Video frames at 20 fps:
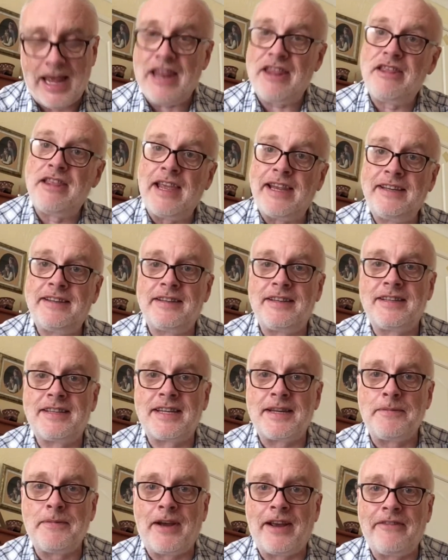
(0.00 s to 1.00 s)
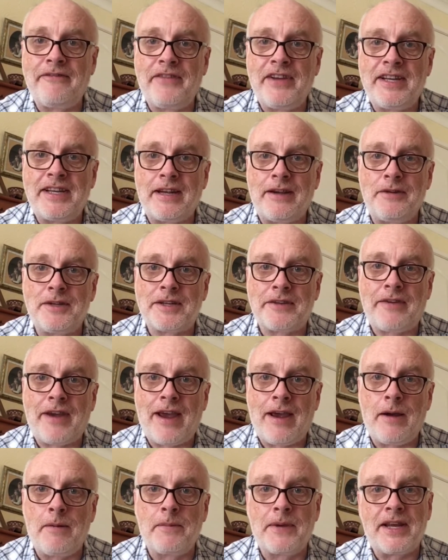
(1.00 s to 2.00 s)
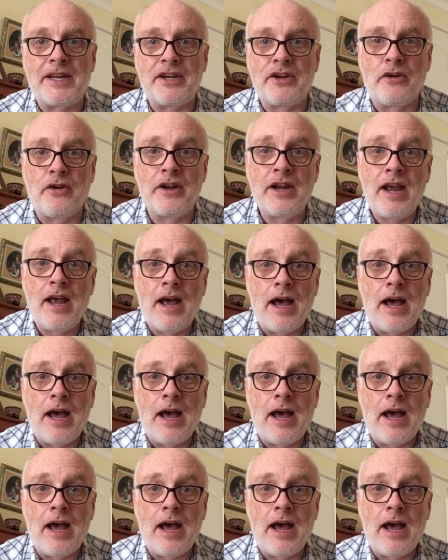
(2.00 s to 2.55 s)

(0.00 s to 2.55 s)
latest in my videos of how I'm getting on